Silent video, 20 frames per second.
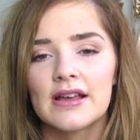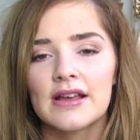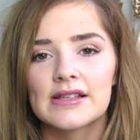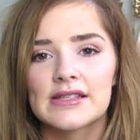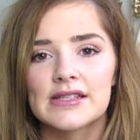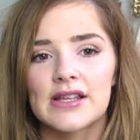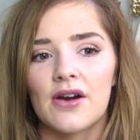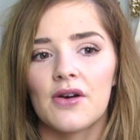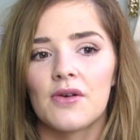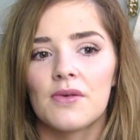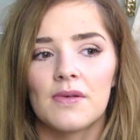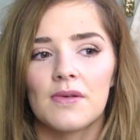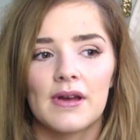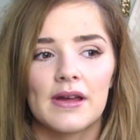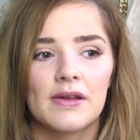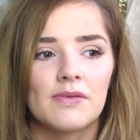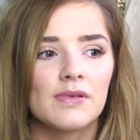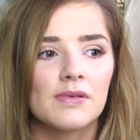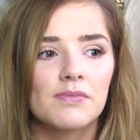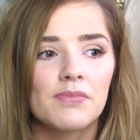So
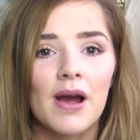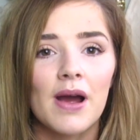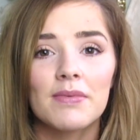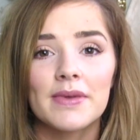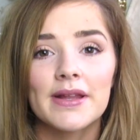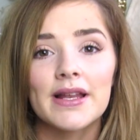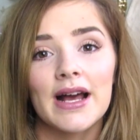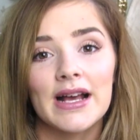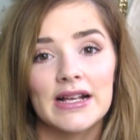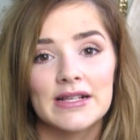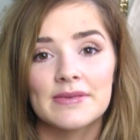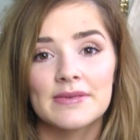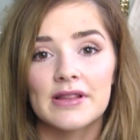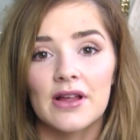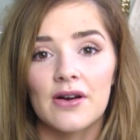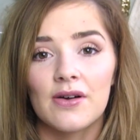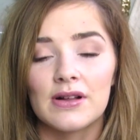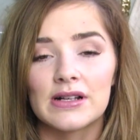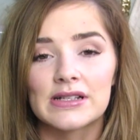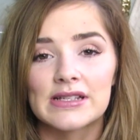it will probably last me the
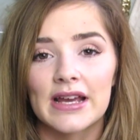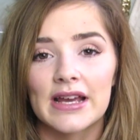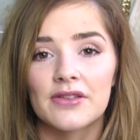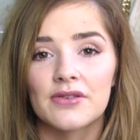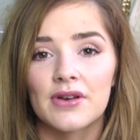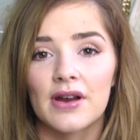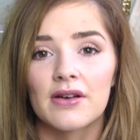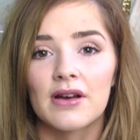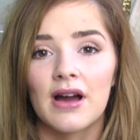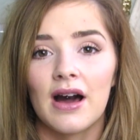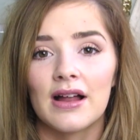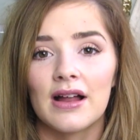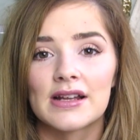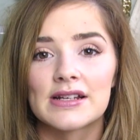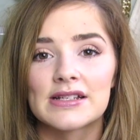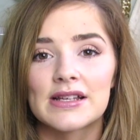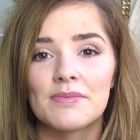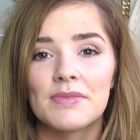whole day throughout college,